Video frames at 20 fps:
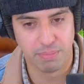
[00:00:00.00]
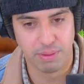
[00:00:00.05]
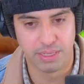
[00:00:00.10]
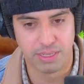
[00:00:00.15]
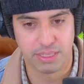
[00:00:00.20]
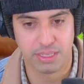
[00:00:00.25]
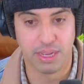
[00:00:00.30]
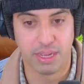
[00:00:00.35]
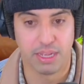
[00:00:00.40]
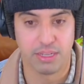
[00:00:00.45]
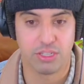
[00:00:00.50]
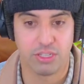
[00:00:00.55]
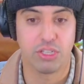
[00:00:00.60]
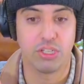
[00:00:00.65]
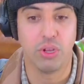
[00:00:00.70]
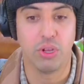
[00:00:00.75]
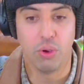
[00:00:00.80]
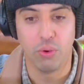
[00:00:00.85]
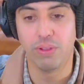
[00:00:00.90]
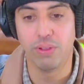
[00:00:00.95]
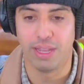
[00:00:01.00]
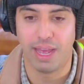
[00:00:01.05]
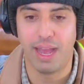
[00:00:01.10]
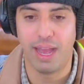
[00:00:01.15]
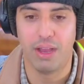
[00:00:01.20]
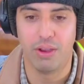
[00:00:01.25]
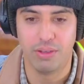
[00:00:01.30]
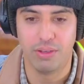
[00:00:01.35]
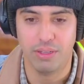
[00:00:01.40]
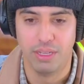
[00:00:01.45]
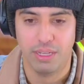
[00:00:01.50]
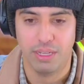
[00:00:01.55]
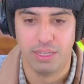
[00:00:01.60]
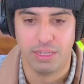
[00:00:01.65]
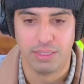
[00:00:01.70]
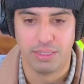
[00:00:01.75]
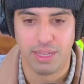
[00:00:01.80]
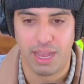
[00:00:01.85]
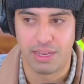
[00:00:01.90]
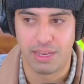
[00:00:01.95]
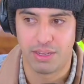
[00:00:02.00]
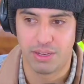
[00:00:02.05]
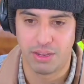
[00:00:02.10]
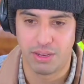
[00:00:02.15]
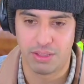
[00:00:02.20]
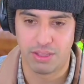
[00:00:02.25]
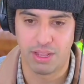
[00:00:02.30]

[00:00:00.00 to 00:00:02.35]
but it's not so loud that